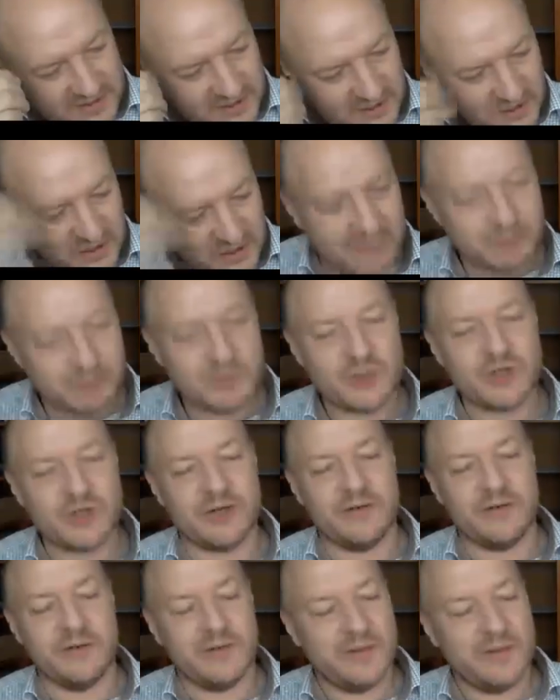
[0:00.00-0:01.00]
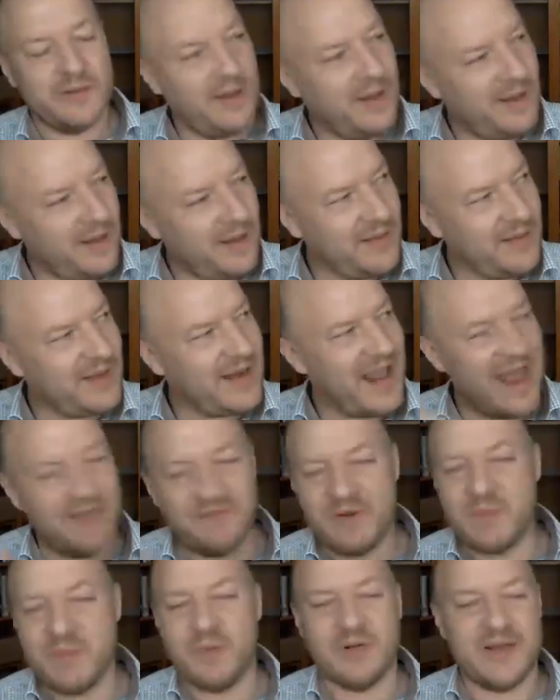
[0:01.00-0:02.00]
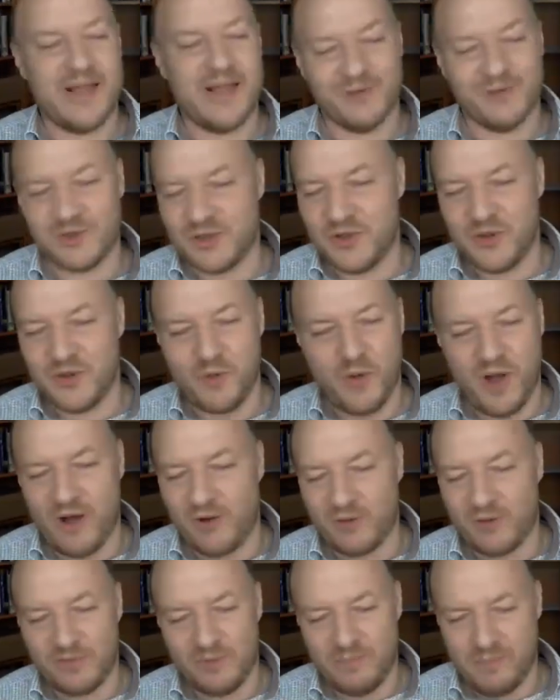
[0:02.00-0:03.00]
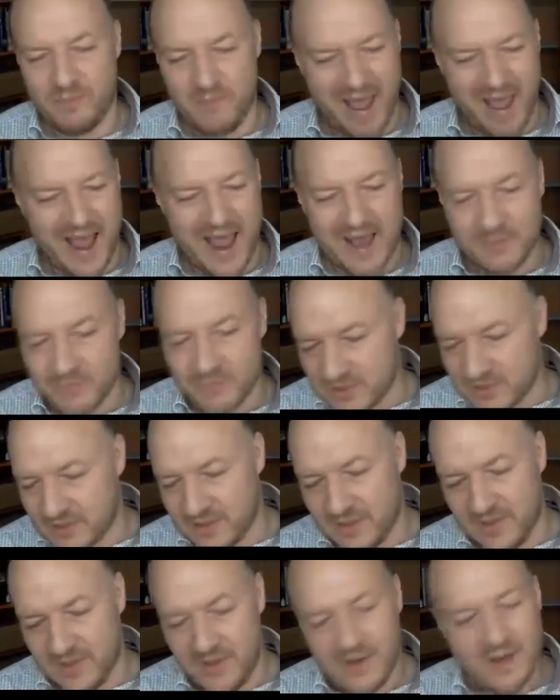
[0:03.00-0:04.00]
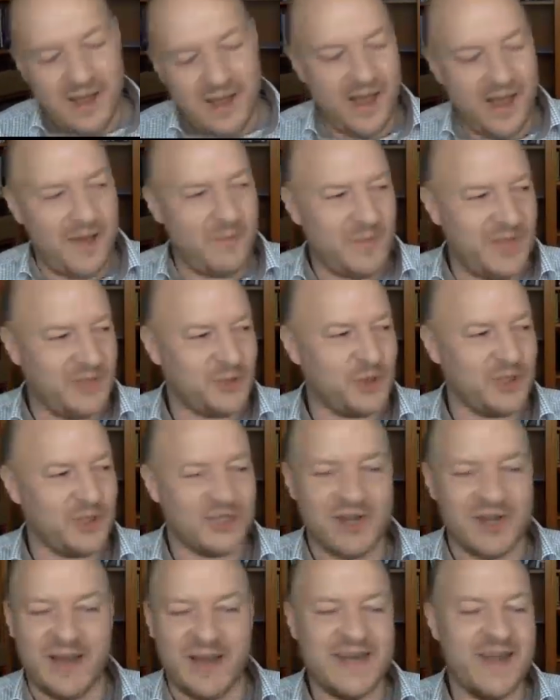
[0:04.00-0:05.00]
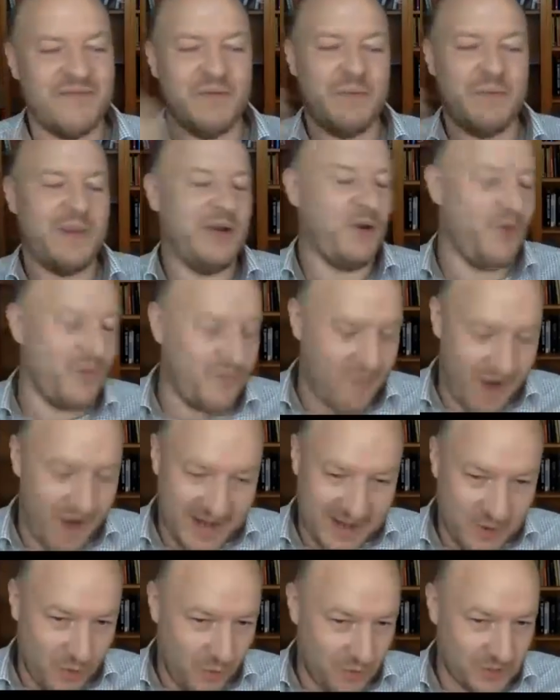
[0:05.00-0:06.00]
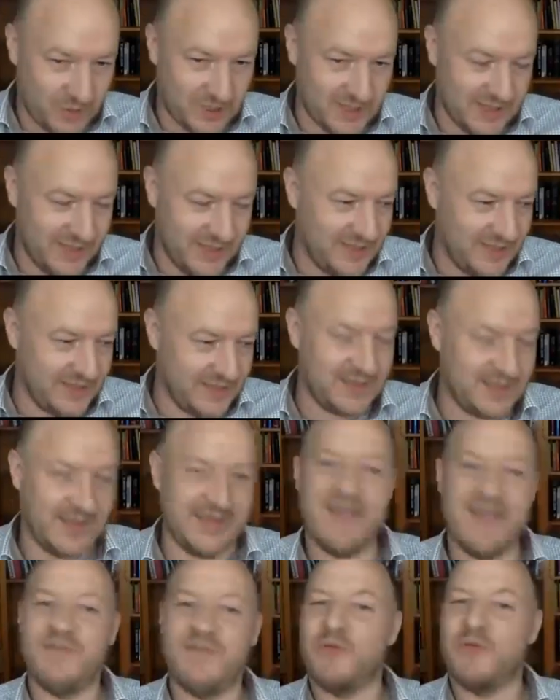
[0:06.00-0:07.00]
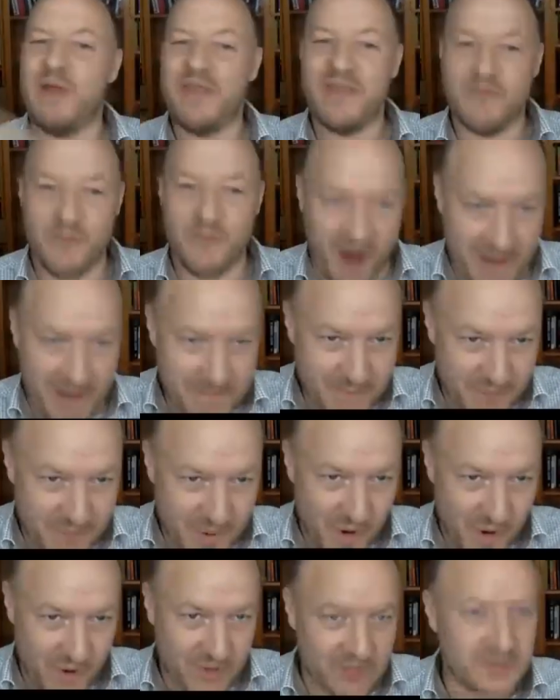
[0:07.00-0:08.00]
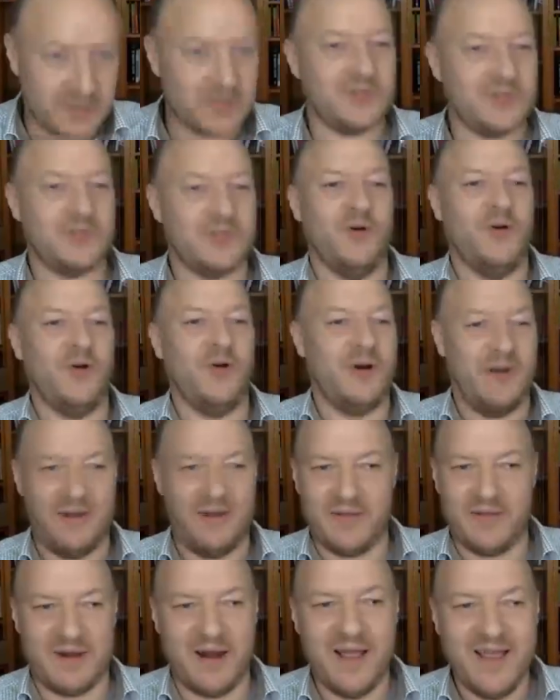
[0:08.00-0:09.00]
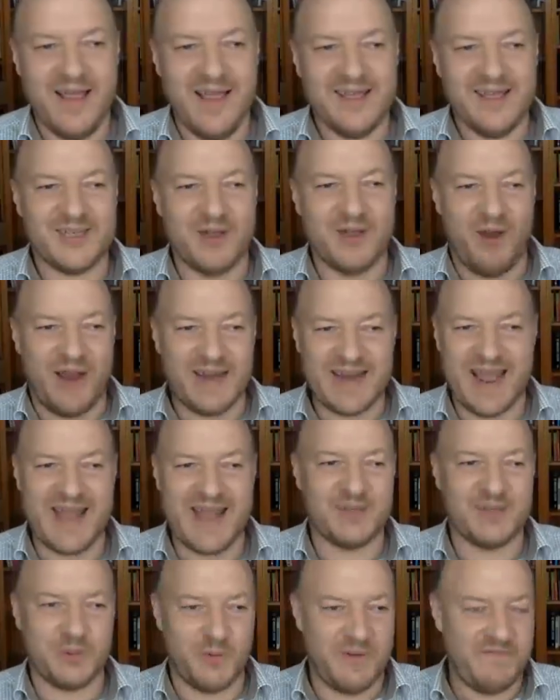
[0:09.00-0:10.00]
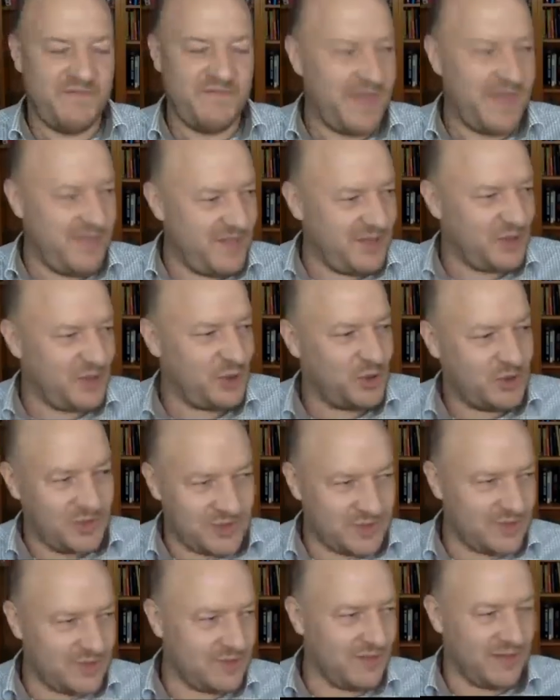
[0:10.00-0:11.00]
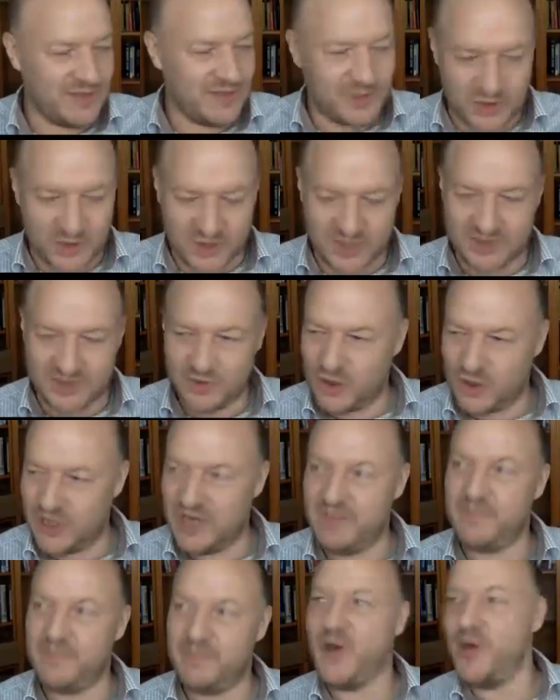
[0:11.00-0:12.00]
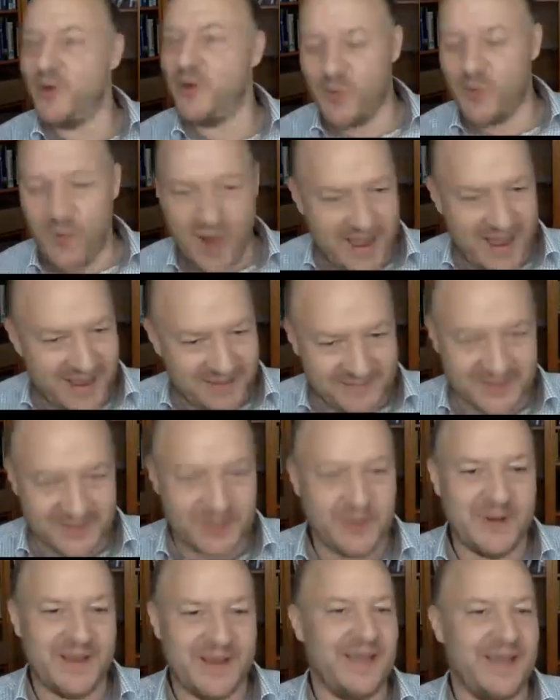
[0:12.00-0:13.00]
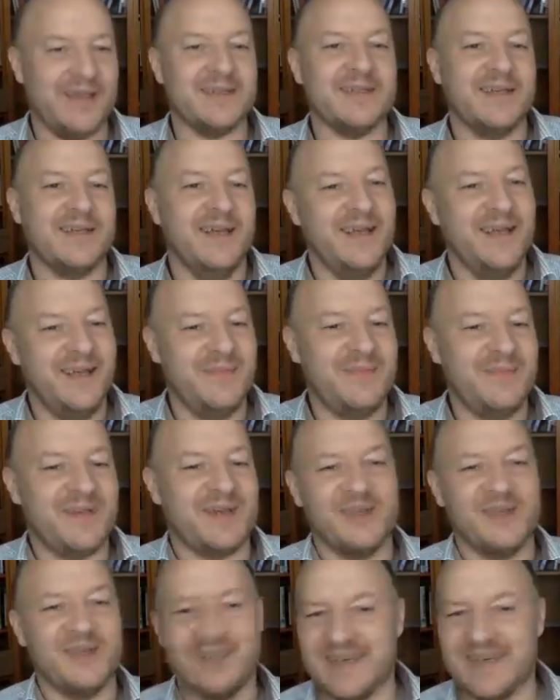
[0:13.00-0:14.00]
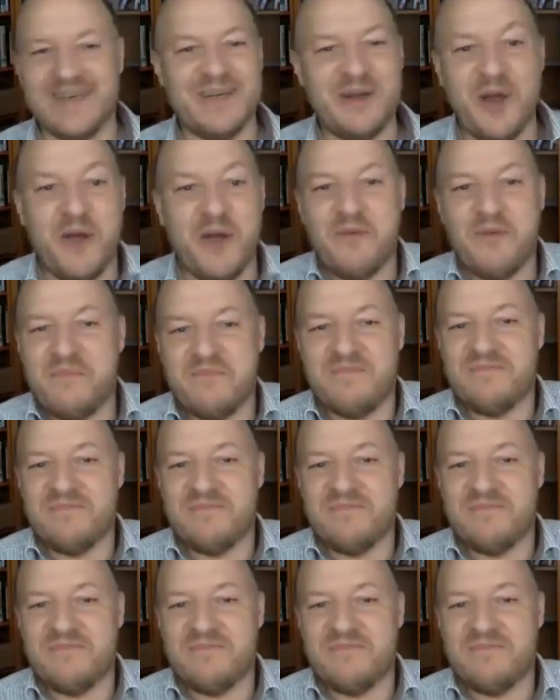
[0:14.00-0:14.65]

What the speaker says: assumption that everybody else in the world mapped. It's just I'd never been on the right courses, I'd never read the right books or anything. So I'd had to invent this cheapo way of doing it because I didn't know,